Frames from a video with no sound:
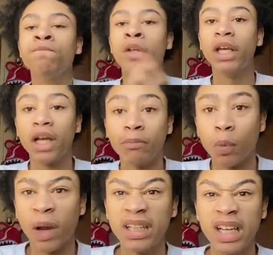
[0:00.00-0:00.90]
Here come the
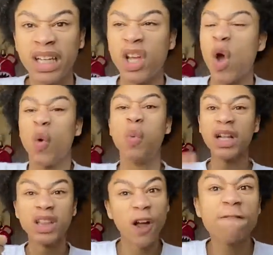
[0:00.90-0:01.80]
white lady.
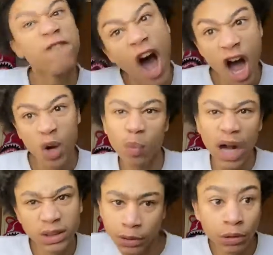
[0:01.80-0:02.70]
What the fuck?
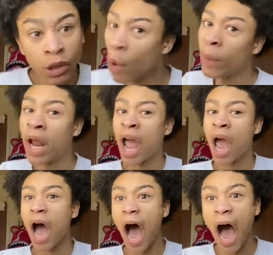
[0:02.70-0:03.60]
Watch where you going.
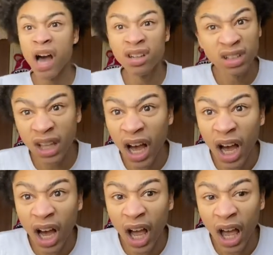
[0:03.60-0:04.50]
I looked at
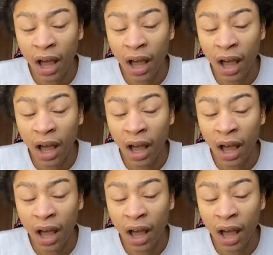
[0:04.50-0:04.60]
her.